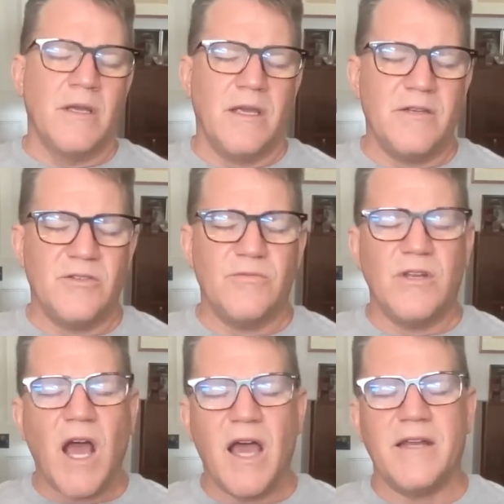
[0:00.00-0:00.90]
into
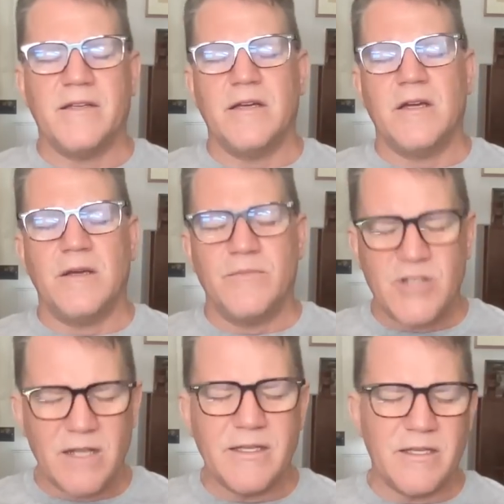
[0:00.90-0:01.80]
not
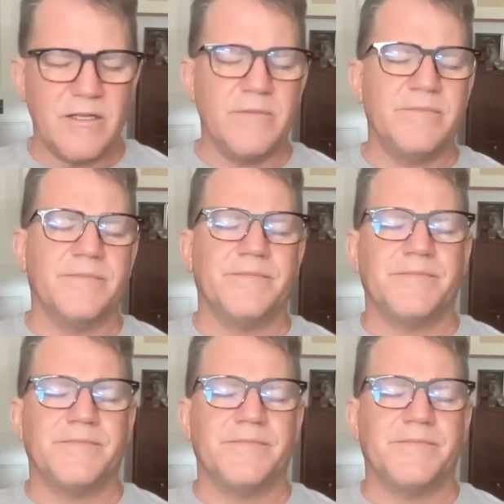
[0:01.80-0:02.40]
jailing him.